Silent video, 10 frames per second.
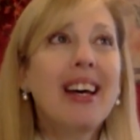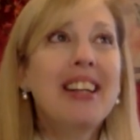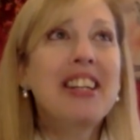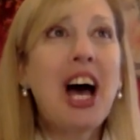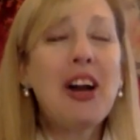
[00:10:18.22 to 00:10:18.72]

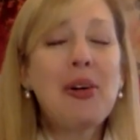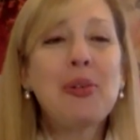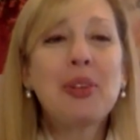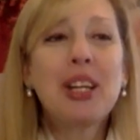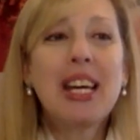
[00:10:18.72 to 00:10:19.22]
not
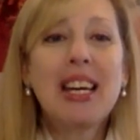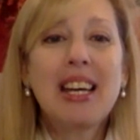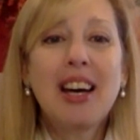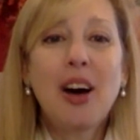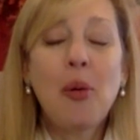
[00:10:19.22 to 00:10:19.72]

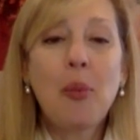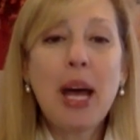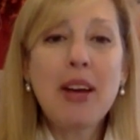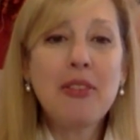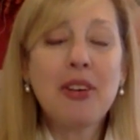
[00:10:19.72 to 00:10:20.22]
only a
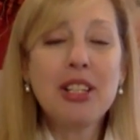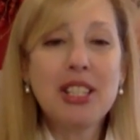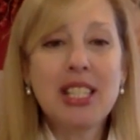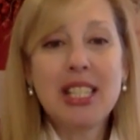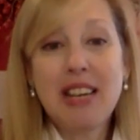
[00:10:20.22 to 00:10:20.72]
way for
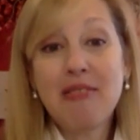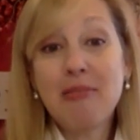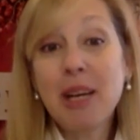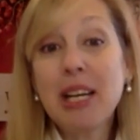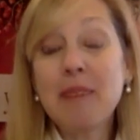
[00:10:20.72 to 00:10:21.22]
us to save
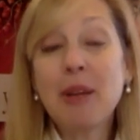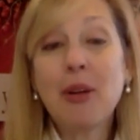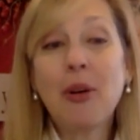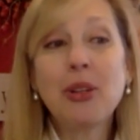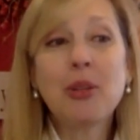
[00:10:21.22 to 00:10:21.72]
money, but it
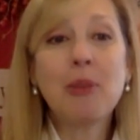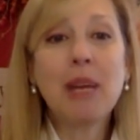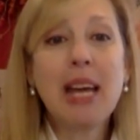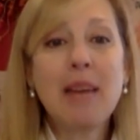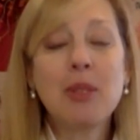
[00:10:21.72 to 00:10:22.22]
also
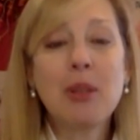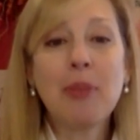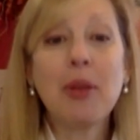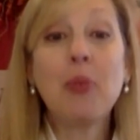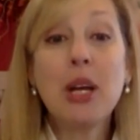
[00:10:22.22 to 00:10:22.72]
became
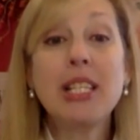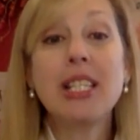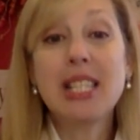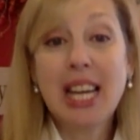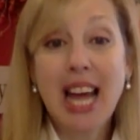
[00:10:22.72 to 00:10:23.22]
something we
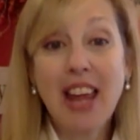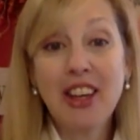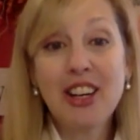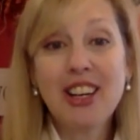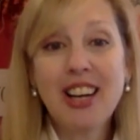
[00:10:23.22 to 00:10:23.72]
did together